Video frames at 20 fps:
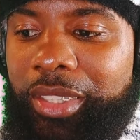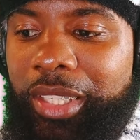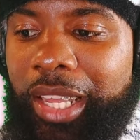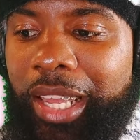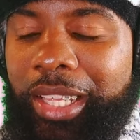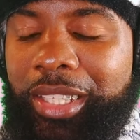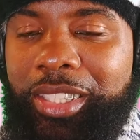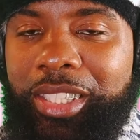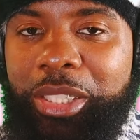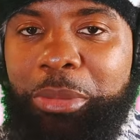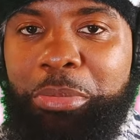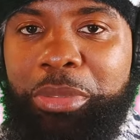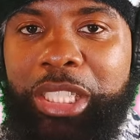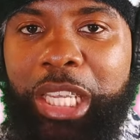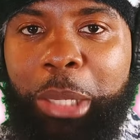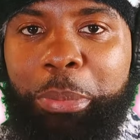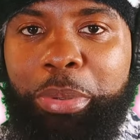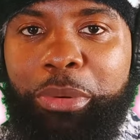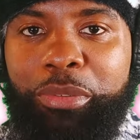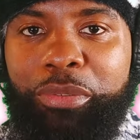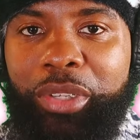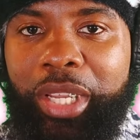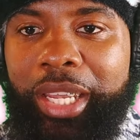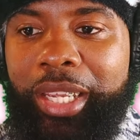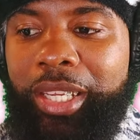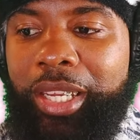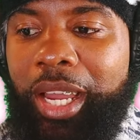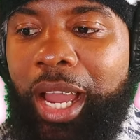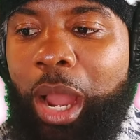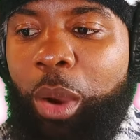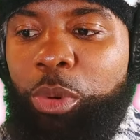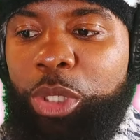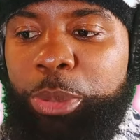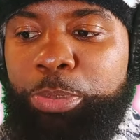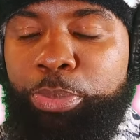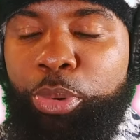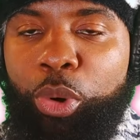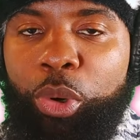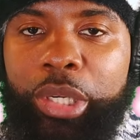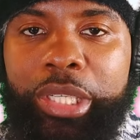it's some type of like, I was
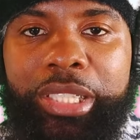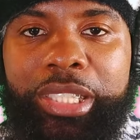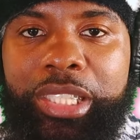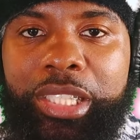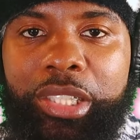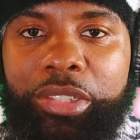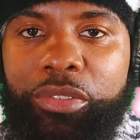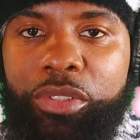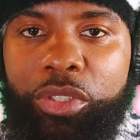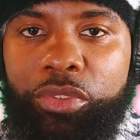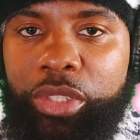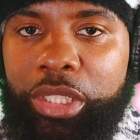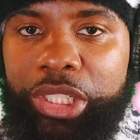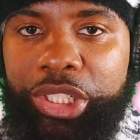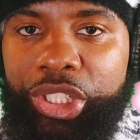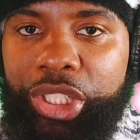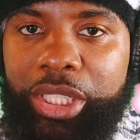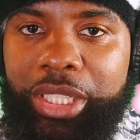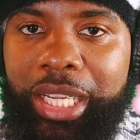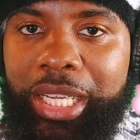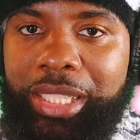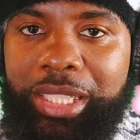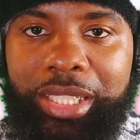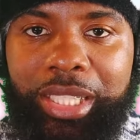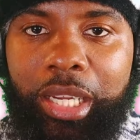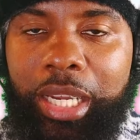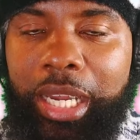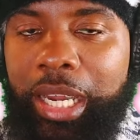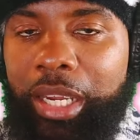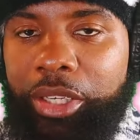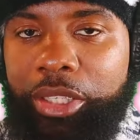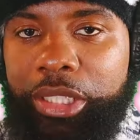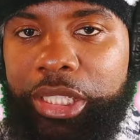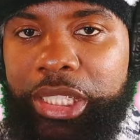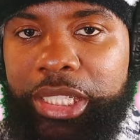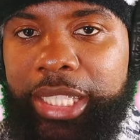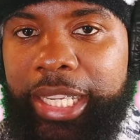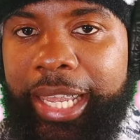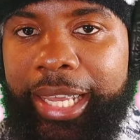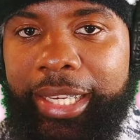born into this religion. That's not how
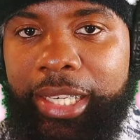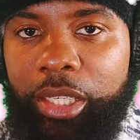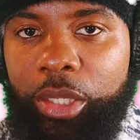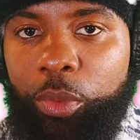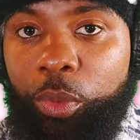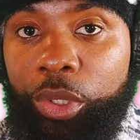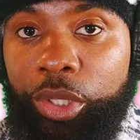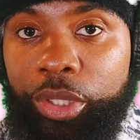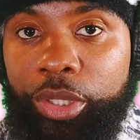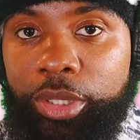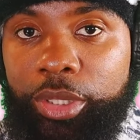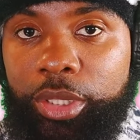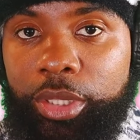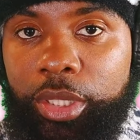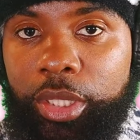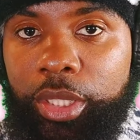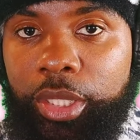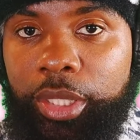Christianity works.